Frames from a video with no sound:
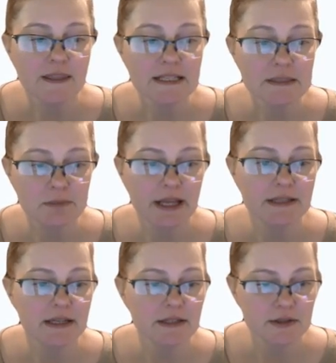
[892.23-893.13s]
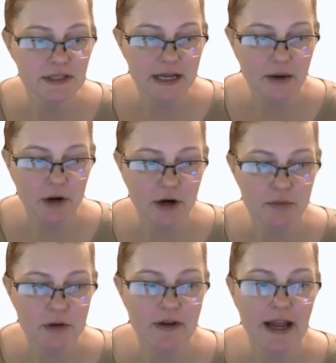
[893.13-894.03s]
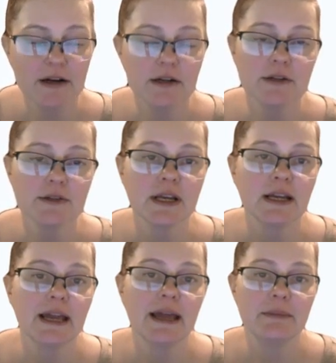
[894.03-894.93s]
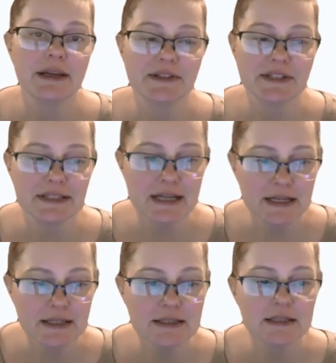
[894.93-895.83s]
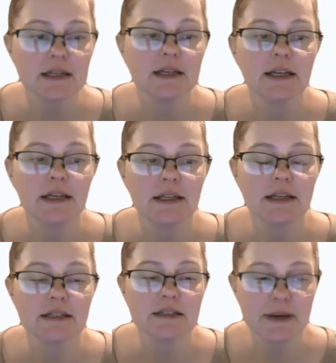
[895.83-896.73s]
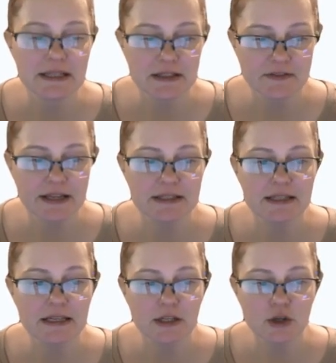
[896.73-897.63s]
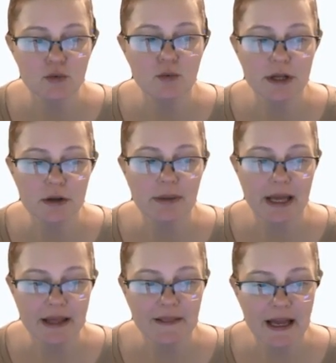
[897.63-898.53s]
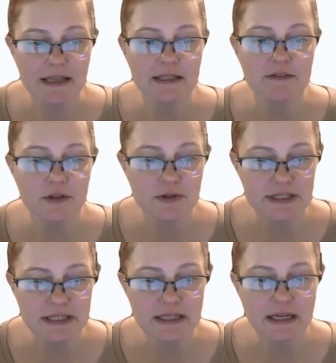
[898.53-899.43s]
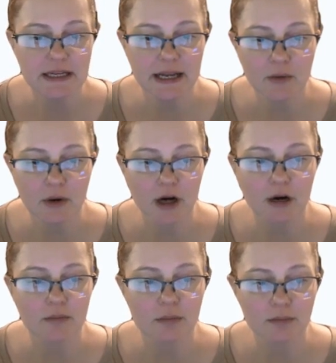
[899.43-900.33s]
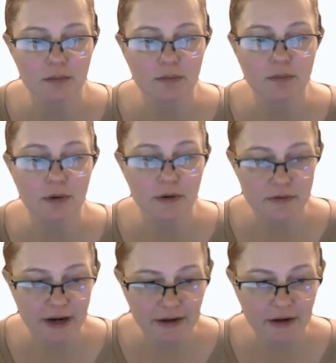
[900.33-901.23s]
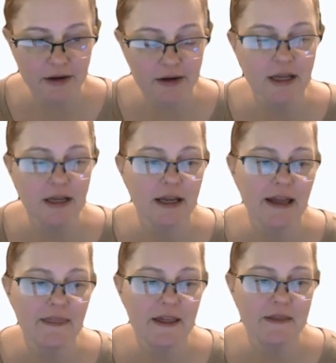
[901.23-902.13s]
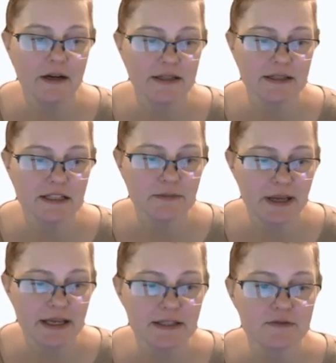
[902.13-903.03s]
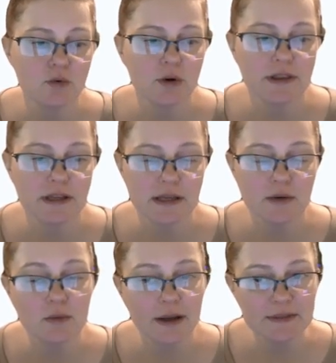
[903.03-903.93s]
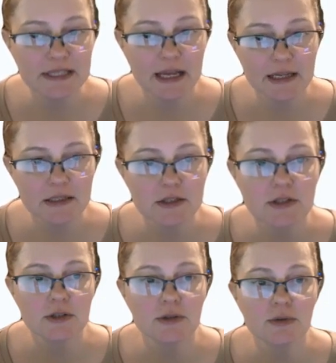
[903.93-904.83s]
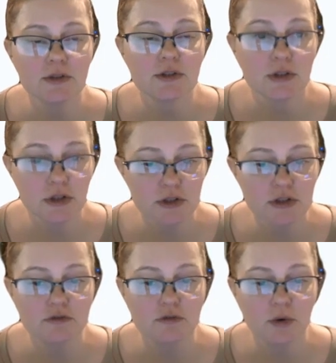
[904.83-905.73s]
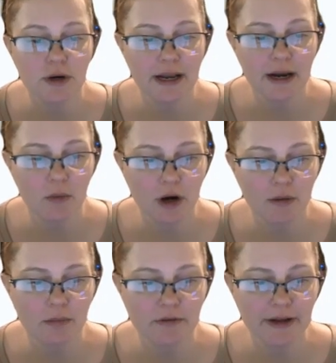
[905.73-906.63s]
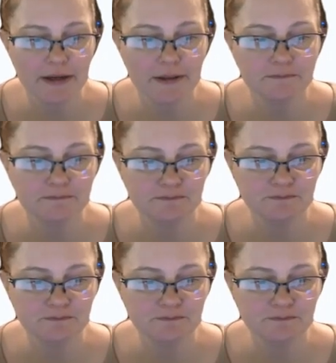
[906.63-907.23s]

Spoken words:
This plan does use a network of providers, and because it does, it specifies that you will pay less if you see a network provider. And then there is a space for the website to search for a network provider.